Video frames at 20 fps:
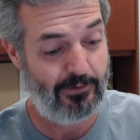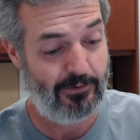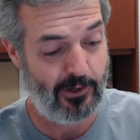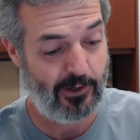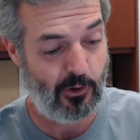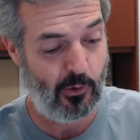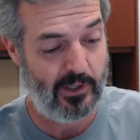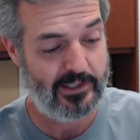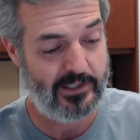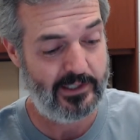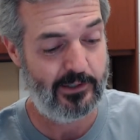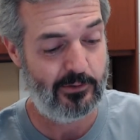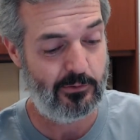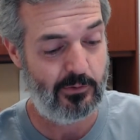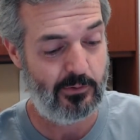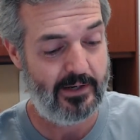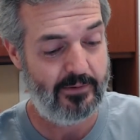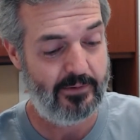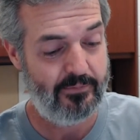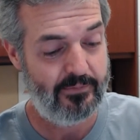question,
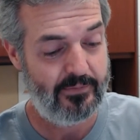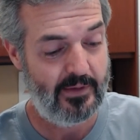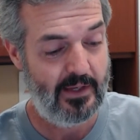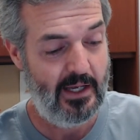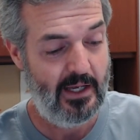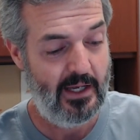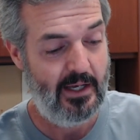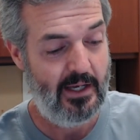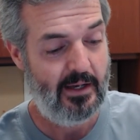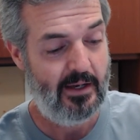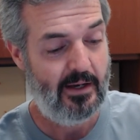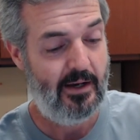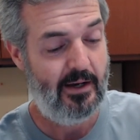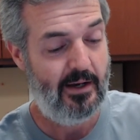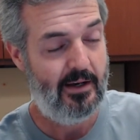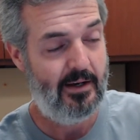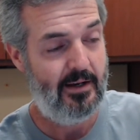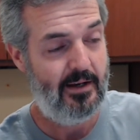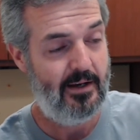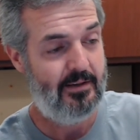right?
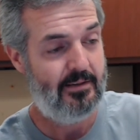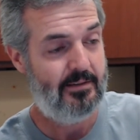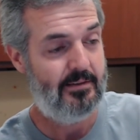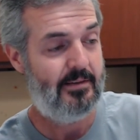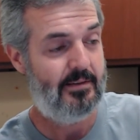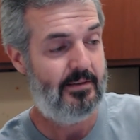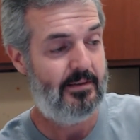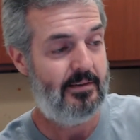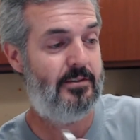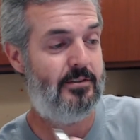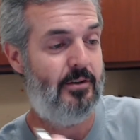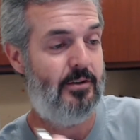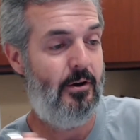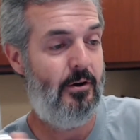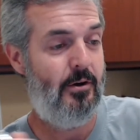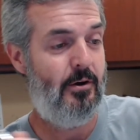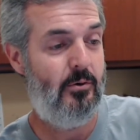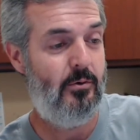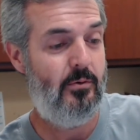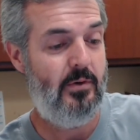
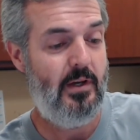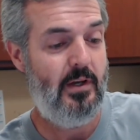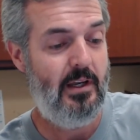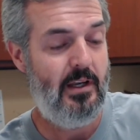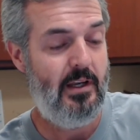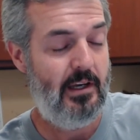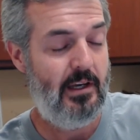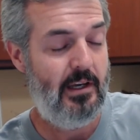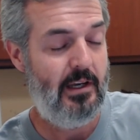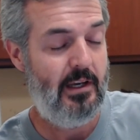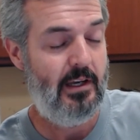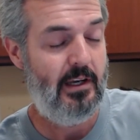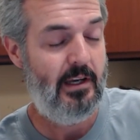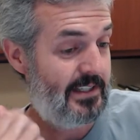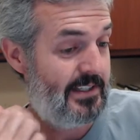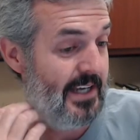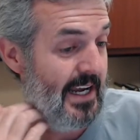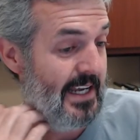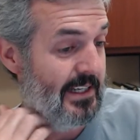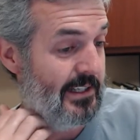So if you're going to
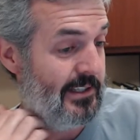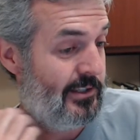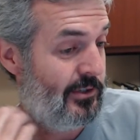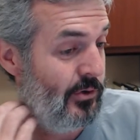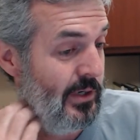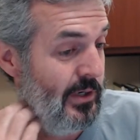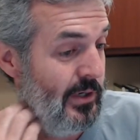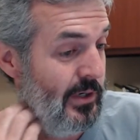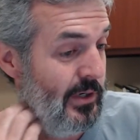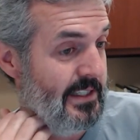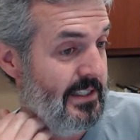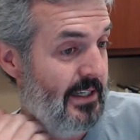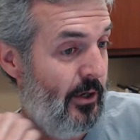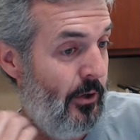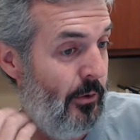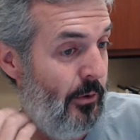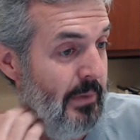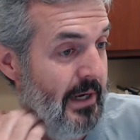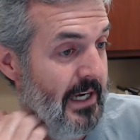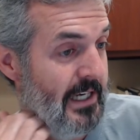say, does creatine
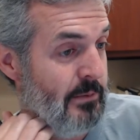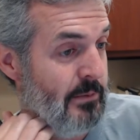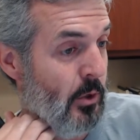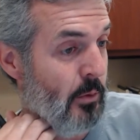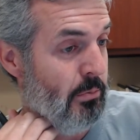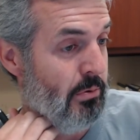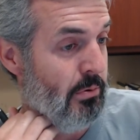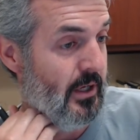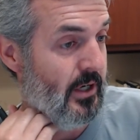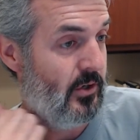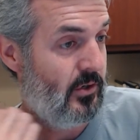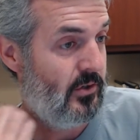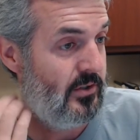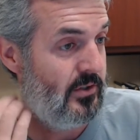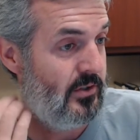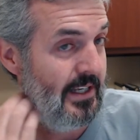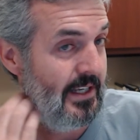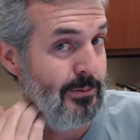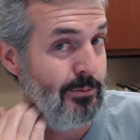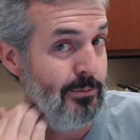help baseball players,
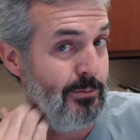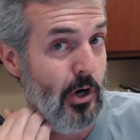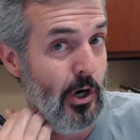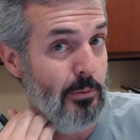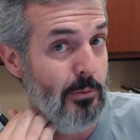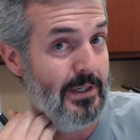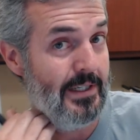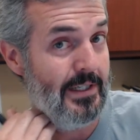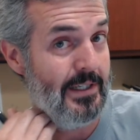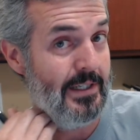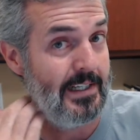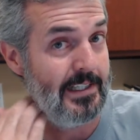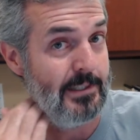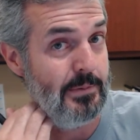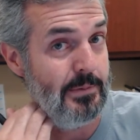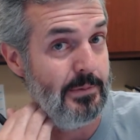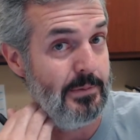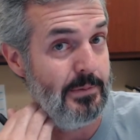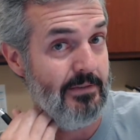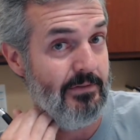that's probably not
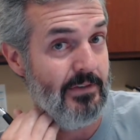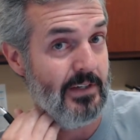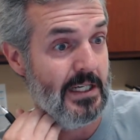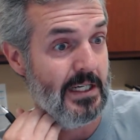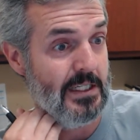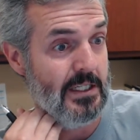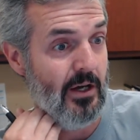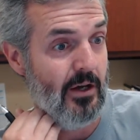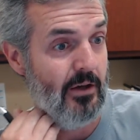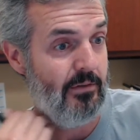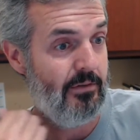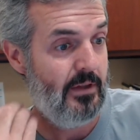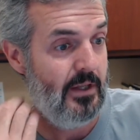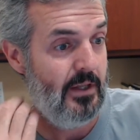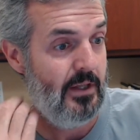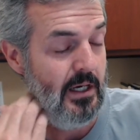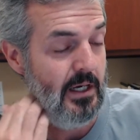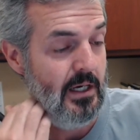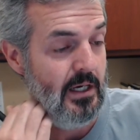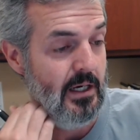specific enough.
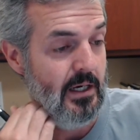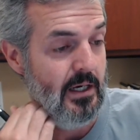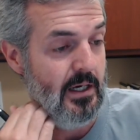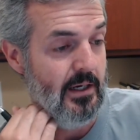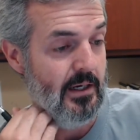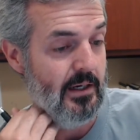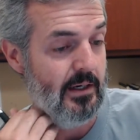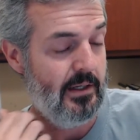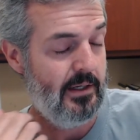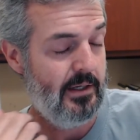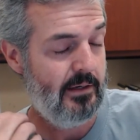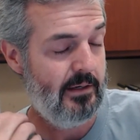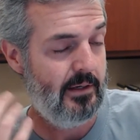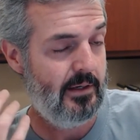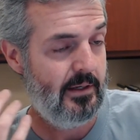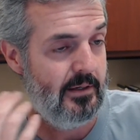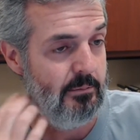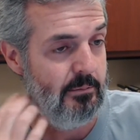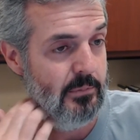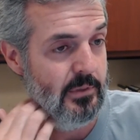
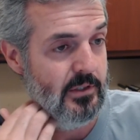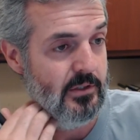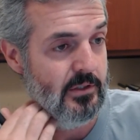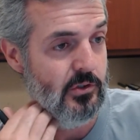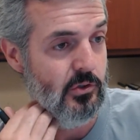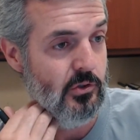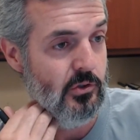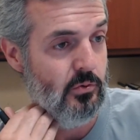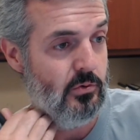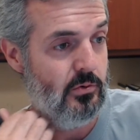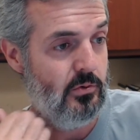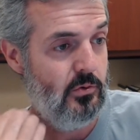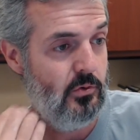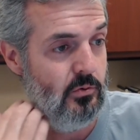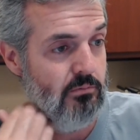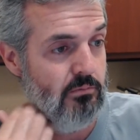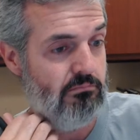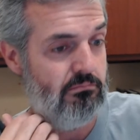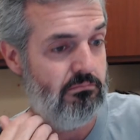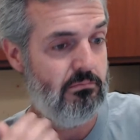But
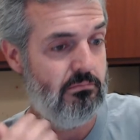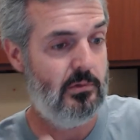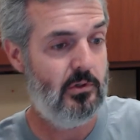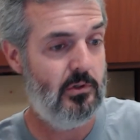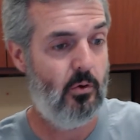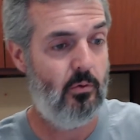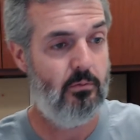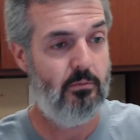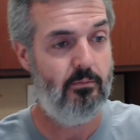you know